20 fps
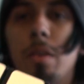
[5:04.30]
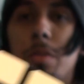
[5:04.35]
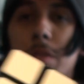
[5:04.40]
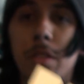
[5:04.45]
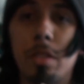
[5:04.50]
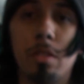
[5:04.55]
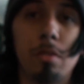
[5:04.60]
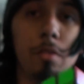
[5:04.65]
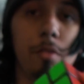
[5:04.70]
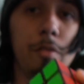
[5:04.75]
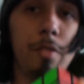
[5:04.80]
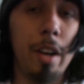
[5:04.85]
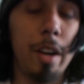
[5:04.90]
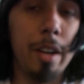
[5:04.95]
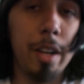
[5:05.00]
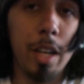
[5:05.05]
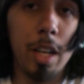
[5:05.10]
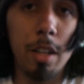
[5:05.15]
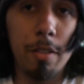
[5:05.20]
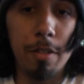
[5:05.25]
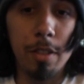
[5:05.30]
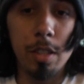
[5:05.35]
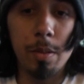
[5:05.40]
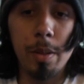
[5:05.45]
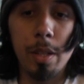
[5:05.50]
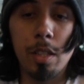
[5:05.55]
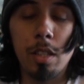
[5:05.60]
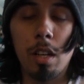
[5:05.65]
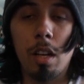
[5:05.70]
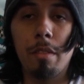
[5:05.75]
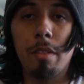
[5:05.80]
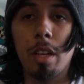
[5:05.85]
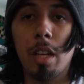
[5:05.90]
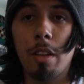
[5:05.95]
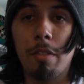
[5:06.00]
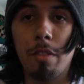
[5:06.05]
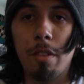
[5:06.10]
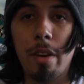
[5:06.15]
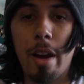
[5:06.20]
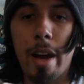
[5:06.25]
which is very good for speed solving
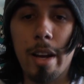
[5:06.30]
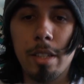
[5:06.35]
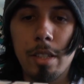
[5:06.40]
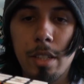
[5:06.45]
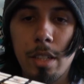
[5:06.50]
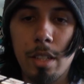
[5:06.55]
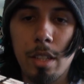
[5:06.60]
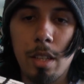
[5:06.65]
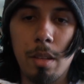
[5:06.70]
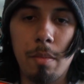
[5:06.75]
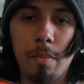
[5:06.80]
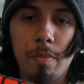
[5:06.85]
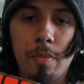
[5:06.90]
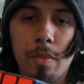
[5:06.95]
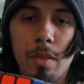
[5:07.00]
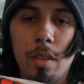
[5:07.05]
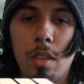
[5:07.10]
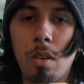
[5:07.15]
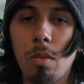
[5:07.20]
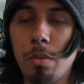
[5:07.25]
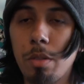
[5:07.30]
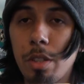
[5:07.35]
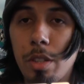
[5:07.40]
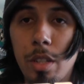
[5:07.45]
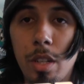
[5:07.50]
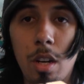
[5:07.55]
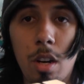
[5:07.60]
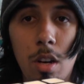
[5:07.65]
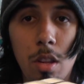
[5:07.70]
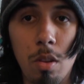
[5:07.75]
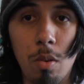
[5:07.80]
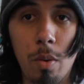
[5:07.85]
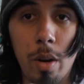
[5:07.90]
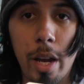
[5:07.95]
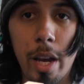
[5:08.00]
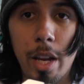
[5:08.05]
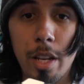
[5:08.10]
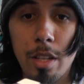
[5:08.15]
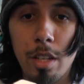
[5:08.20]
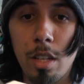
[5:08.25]
if you accidentally don't turn it all the
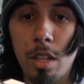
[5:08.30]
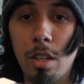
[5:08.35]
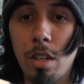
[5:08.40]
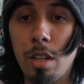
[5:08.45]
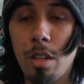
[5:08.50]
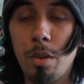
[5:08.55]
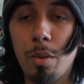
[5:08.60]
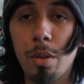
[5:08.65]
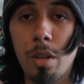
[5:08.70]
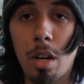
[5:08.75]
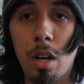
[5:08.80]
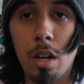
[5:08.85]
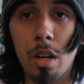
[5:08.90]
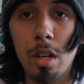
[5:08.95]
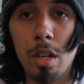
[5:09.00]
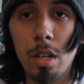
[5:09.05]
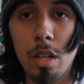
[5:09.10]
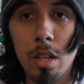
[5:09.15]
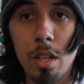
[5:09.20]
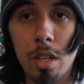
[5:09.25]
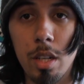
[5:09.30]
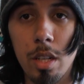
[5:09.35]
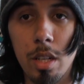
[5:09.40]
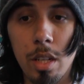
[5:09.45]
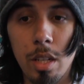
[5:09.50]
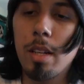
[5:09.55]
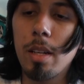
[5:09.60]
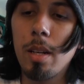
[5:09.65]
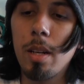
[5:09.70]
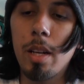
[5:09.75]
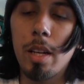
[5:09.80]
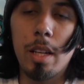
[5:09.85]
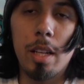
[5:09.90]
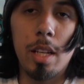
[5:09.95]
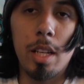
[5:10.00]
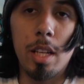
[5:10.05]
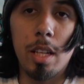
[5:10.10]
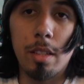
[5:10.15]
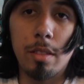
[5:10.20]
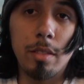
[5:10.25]
way and you need to do an R.
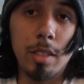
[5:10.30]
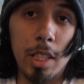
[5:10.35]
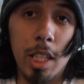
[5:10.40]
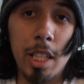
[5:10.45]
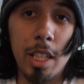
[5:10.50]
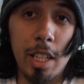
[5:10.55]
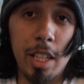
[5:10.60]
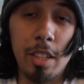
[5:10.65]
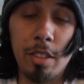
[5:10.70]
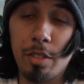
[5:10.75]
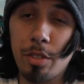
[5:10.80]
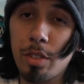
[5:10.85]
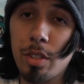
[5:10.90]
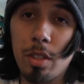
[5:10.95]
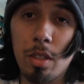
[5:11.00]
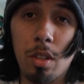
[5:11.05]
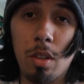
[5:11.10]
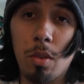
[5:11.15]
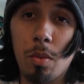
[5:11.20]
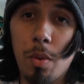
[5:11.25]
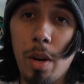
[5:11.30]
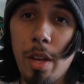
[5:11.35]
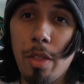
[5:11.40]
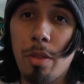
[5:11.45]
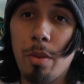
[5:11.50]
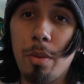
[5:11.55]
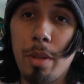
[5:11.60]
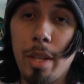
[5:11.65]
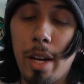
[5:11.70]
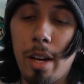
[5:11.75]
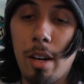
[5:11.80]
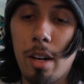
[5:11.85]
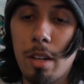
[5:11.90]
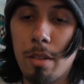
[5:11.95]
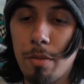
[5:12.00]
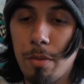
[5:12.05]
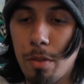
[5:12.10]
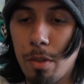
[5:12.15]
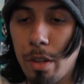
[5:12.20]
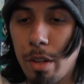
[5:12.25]
And it'll still go right through that
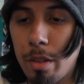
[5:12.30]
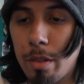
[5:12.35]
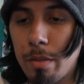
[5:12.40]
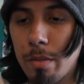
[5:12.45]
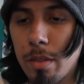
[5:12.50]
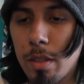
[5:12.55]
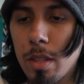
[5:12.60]
R for you.